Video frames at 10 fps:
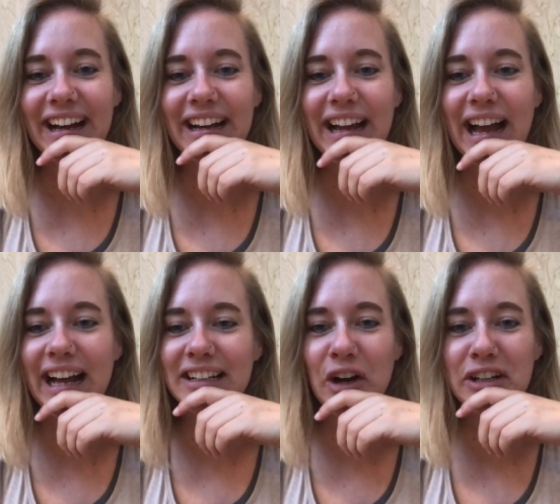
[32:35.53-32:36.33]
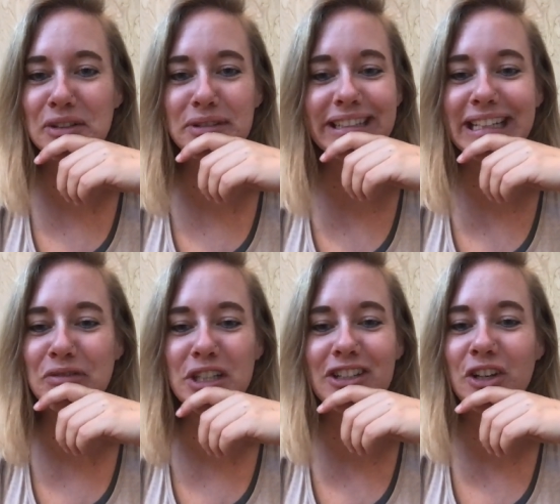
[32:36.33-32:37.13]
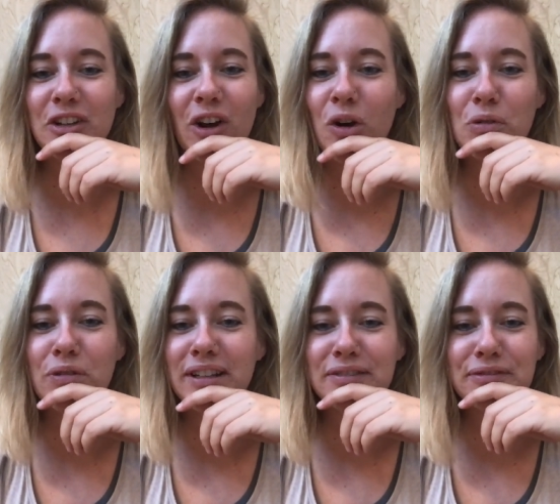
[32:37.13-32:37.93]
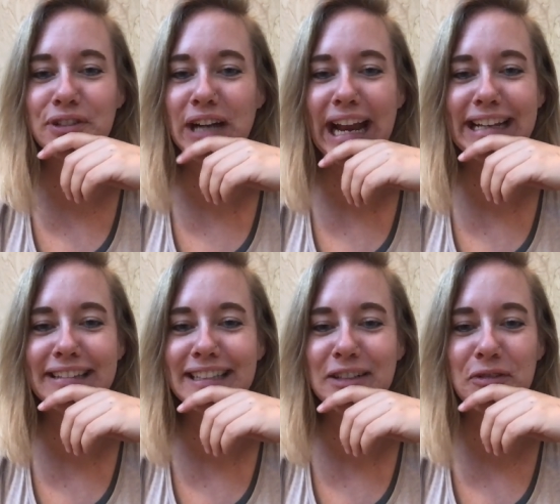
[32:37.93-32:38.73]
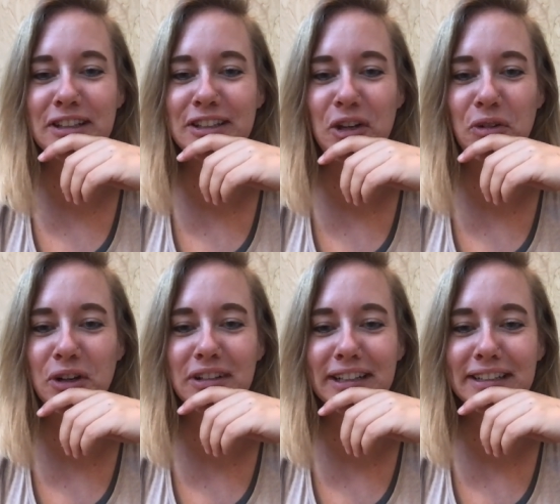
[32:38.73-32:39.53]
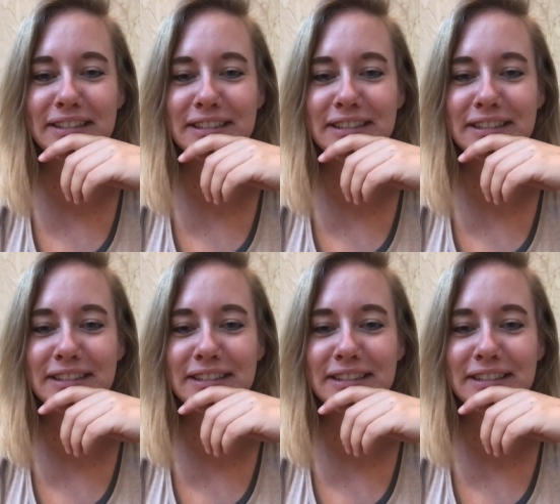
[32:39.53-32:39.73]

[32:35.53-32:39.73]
yeah, no, I don't think we should go with for anything with Corona.